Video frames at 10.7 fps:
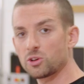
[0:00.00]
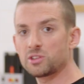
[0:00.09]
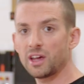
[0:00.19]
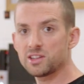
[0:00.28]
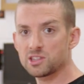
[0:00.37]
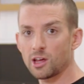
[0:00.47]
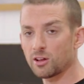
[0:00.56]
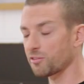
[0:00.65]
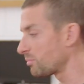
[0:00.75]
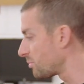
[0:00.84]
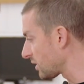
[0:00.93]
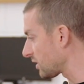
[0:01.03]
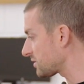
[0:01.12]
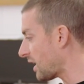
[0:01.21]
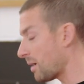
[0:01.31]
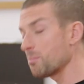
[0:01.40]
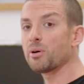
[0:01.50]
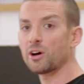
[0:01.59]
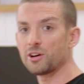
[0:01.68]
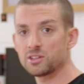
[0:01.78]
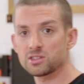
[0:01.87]
contains a lot of milled M
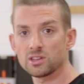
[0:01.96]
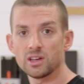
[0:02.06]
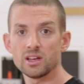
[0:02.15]
parts,